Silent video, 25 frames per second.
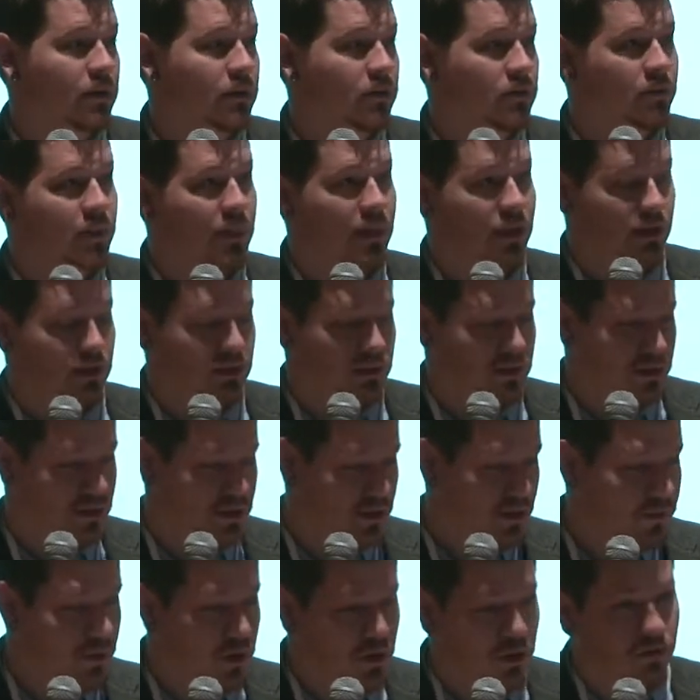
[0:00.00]
It means
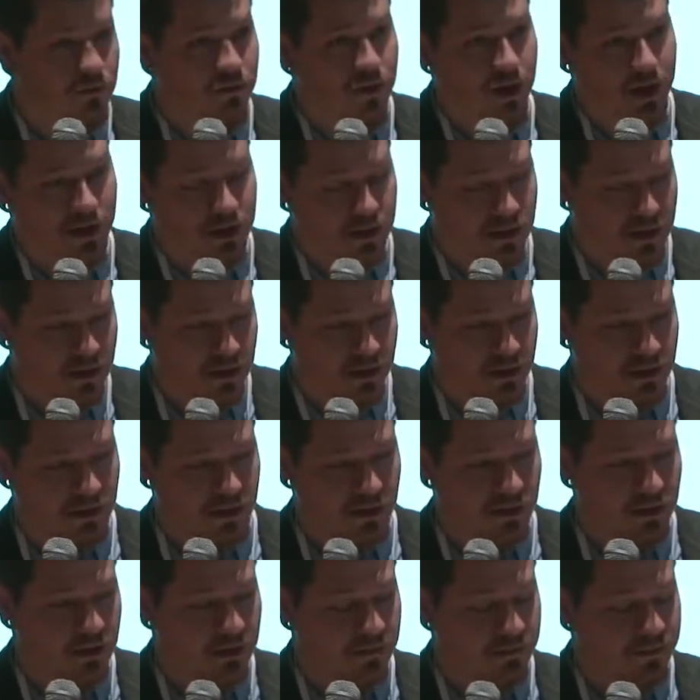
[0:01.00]
someone could write
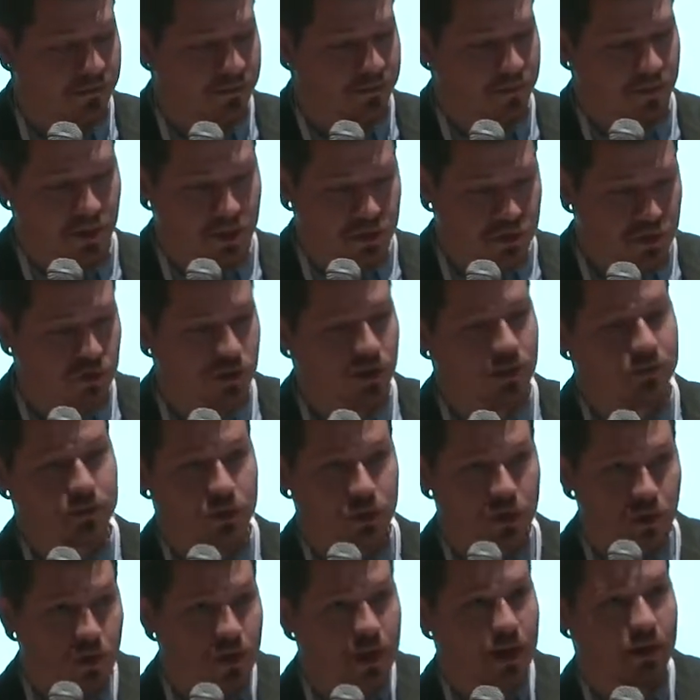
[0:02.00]
a script
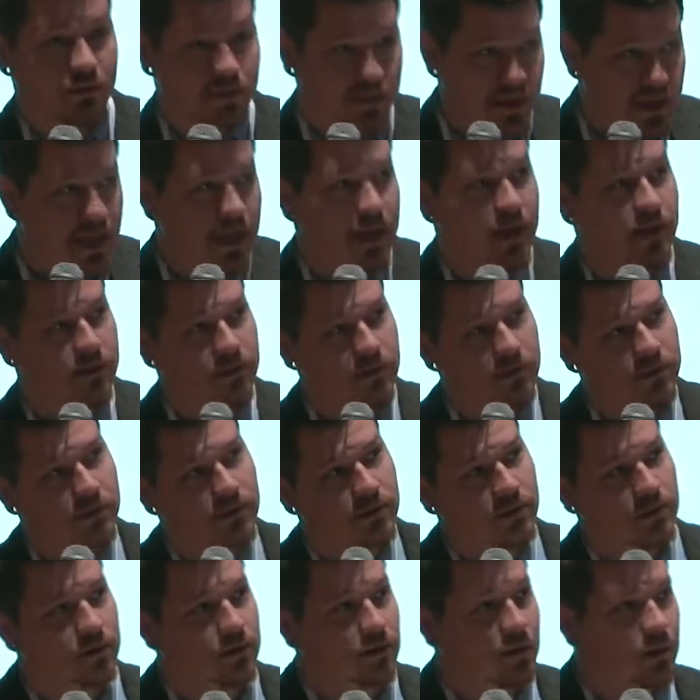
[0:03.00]
to go out and hit
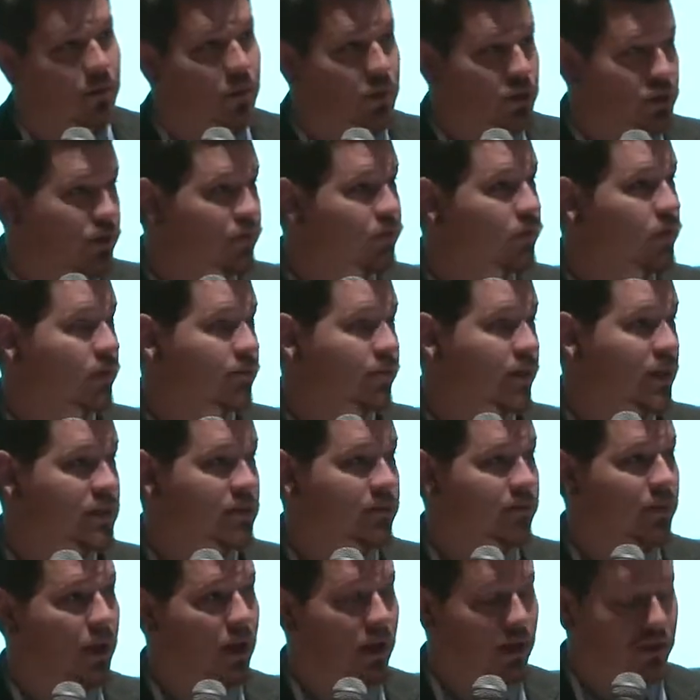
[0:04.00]
a bunch of WordPress
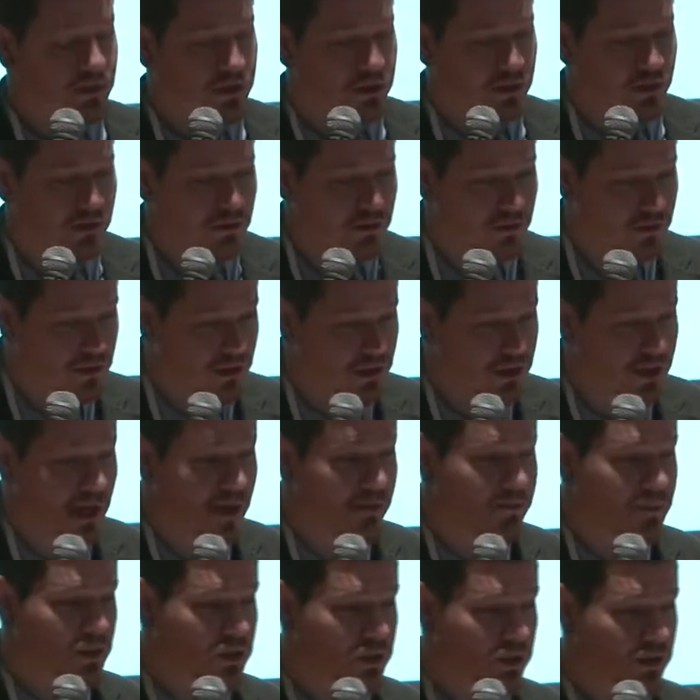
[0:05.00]
blogs. So the
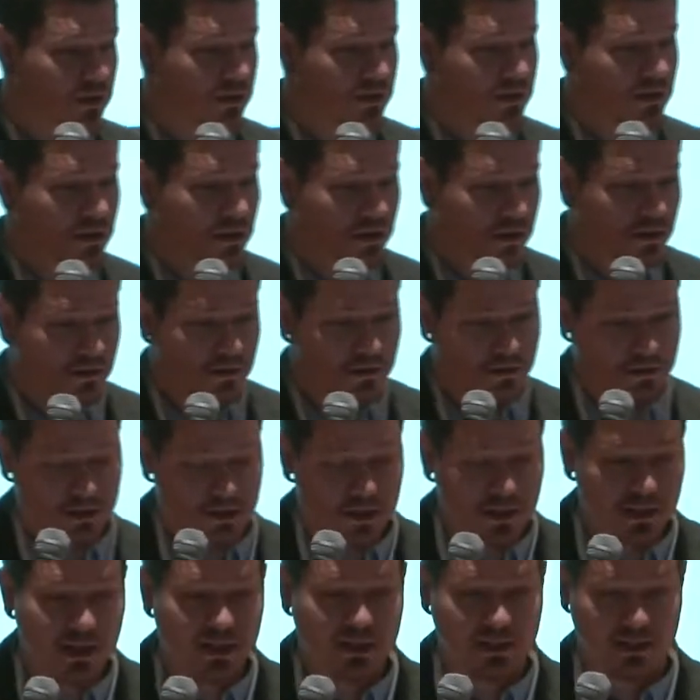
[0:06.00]
damage
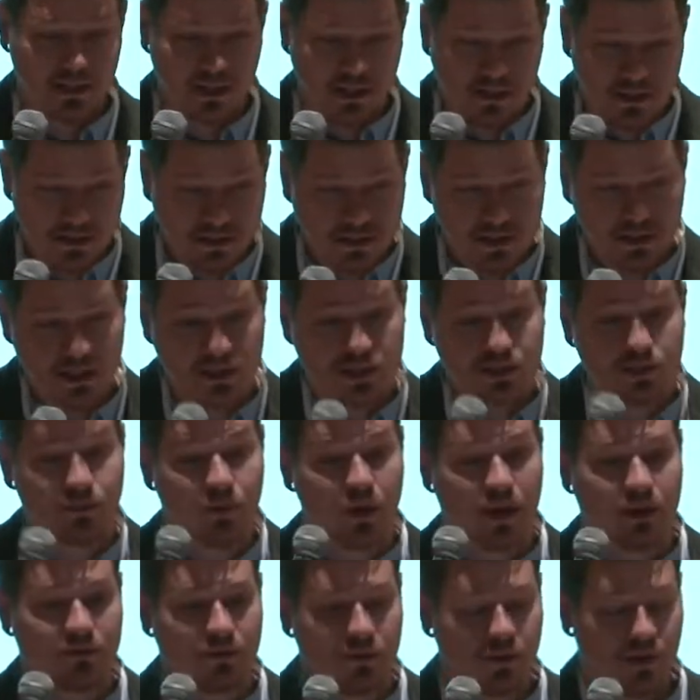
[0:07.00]
to this can
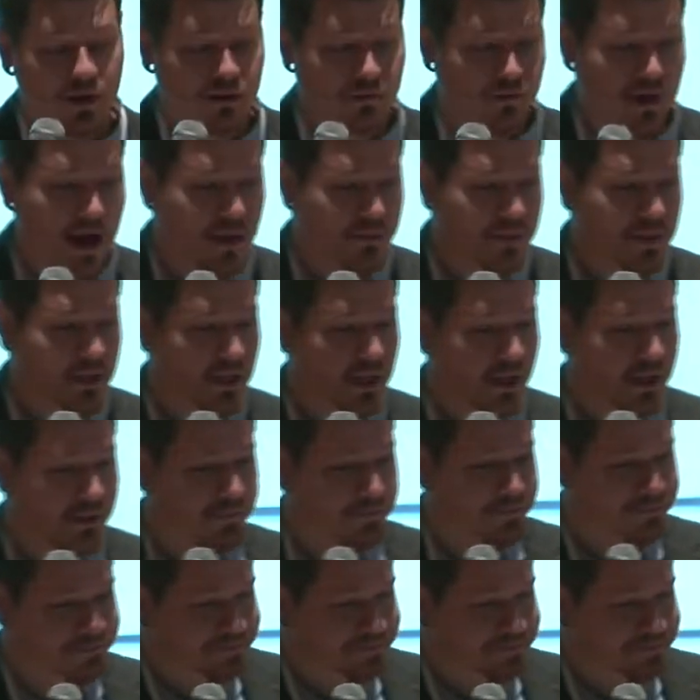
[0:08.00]
spread very rapidly.